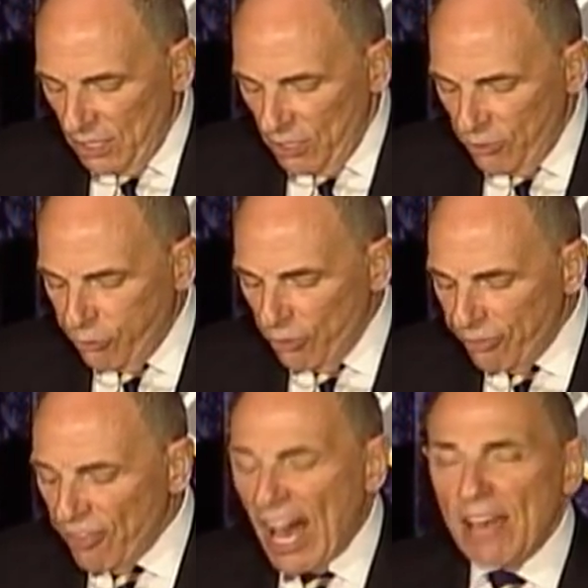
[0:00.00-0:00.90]
For
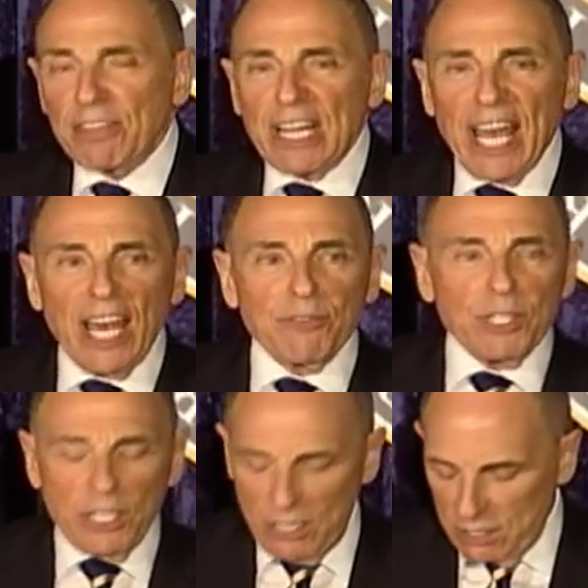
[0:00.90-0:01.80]
5.5
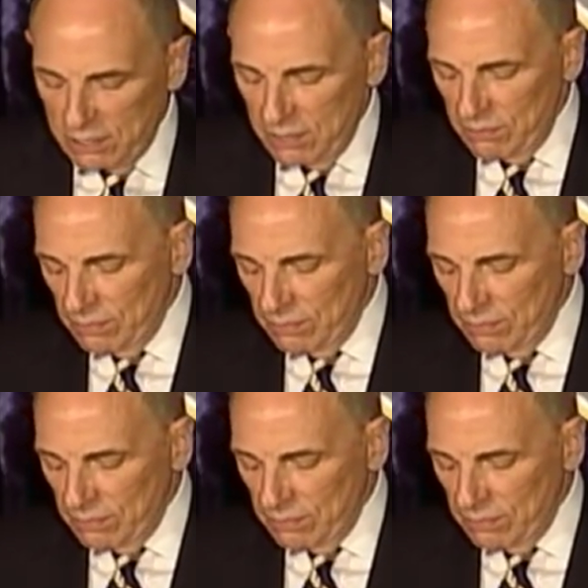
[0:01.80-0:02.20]
years,